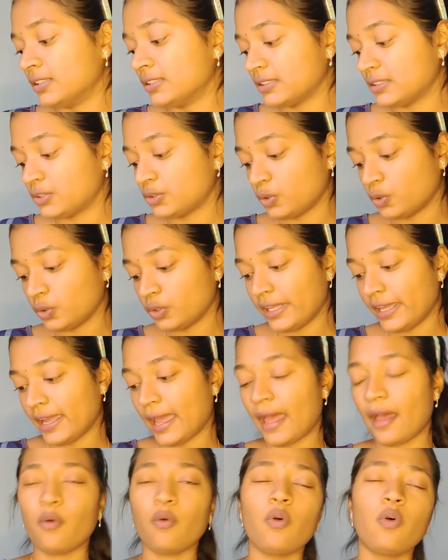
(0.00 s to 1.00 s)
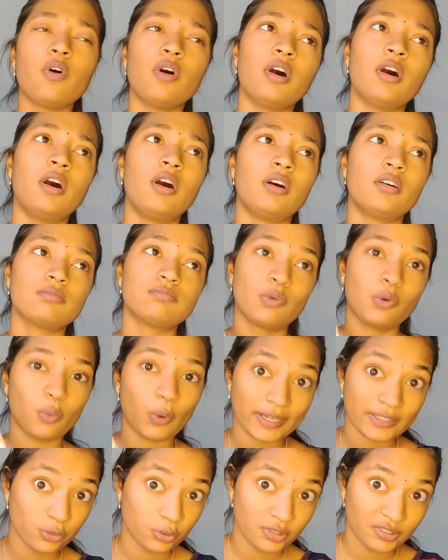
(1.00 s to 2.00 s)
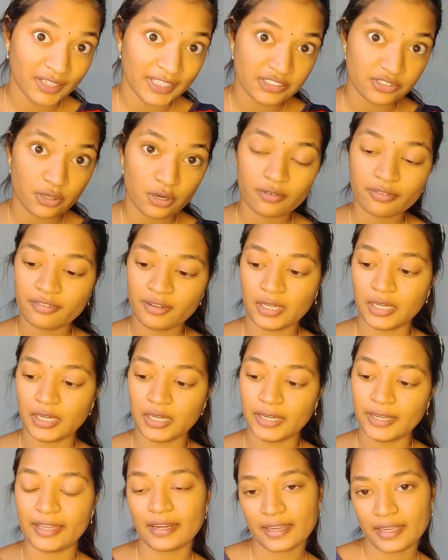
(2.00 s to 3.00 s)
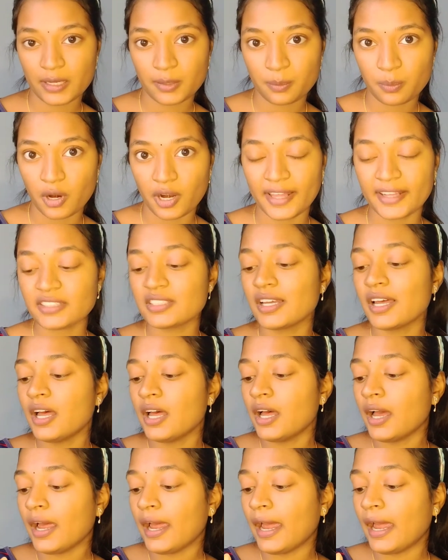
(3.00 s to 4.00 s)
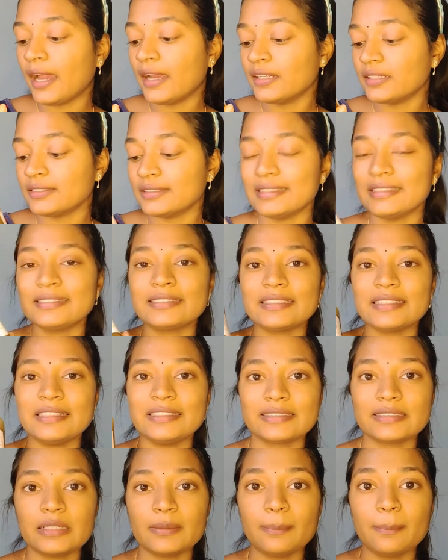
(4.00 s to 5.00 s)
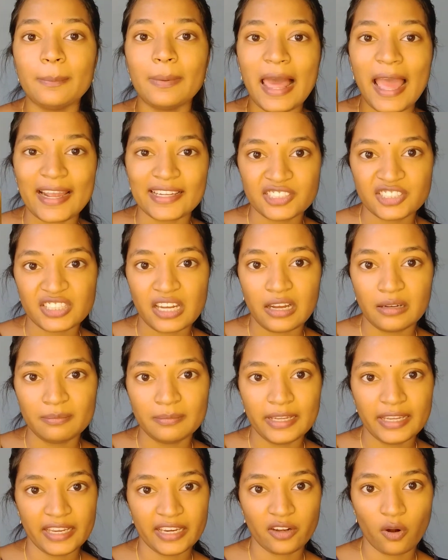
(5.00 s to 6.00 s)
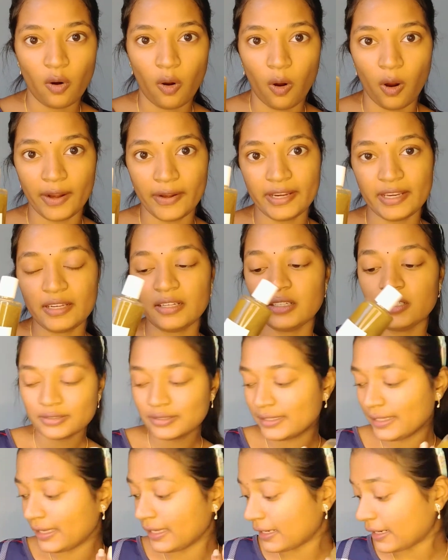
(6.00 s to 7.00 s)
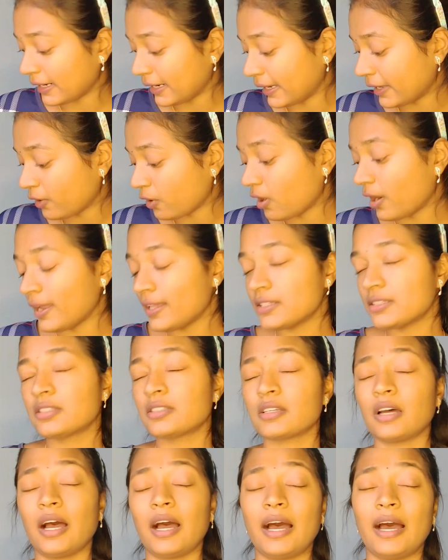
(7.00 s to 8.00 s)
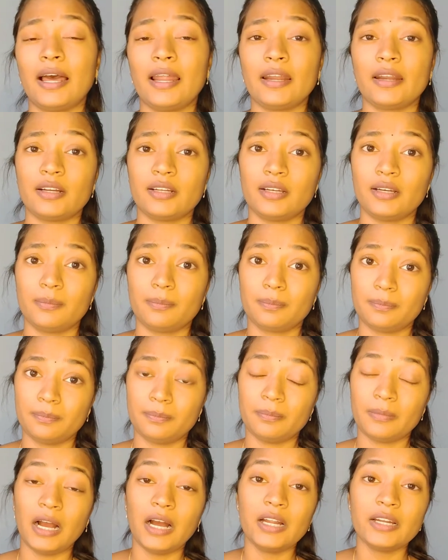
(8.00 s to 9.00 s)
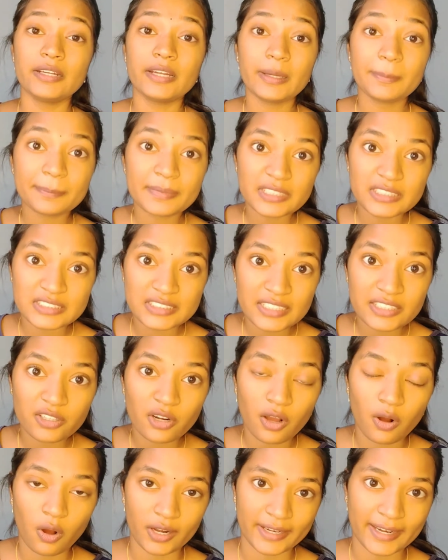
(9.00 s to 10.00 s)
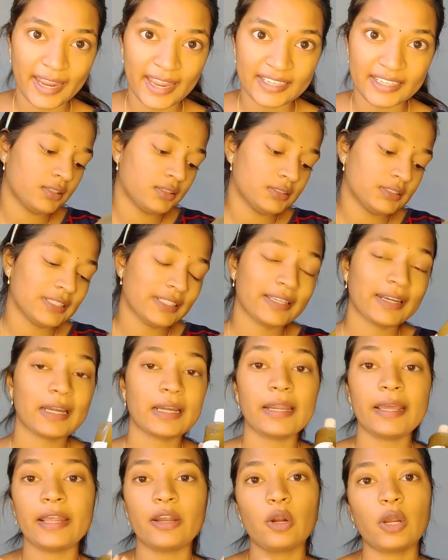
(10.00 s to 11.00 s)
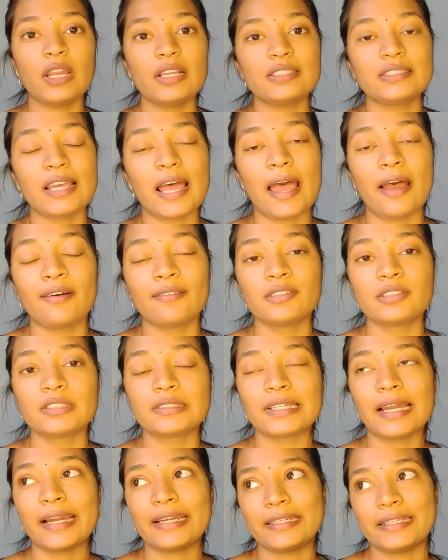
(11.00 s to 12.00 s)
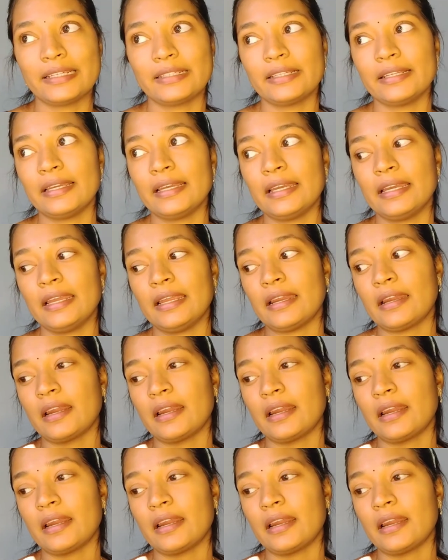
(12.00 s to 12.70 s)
So they have quite good range of hair care products, and this is a black charm hair oil. So their hair oils are 100% organic. Secret Hair Oils have started their